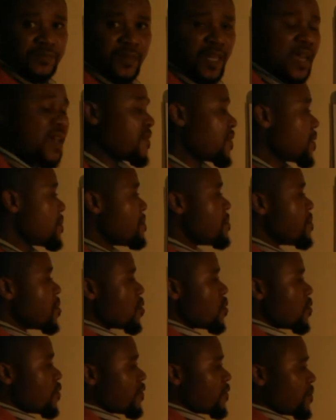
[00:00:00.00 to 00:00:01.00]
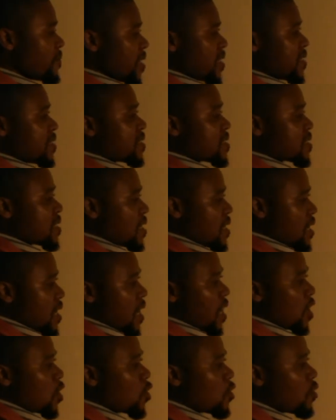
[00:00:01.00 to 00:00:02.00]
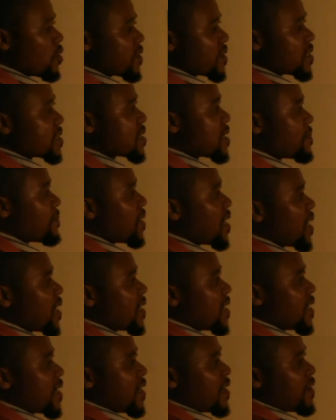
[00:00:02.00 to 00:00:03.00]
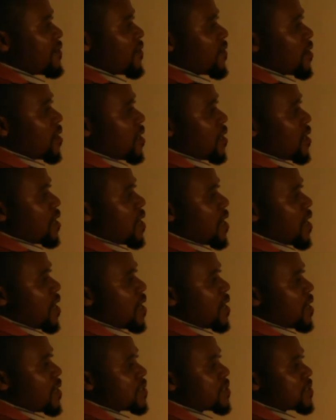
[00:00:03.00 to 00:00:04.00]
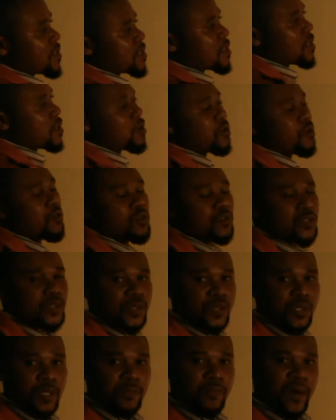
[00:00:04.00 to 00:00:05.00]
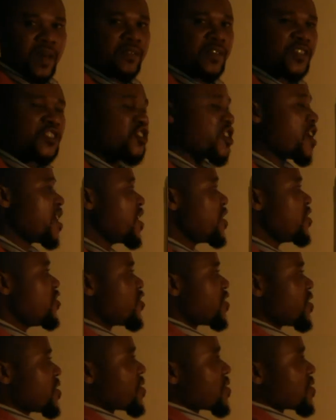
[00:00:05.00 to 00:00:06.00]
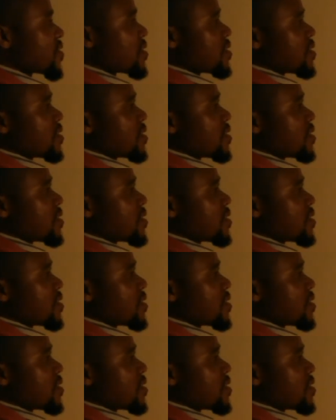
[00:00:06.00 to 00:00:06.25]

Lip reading: and the movement along the supply curve as caused by the changes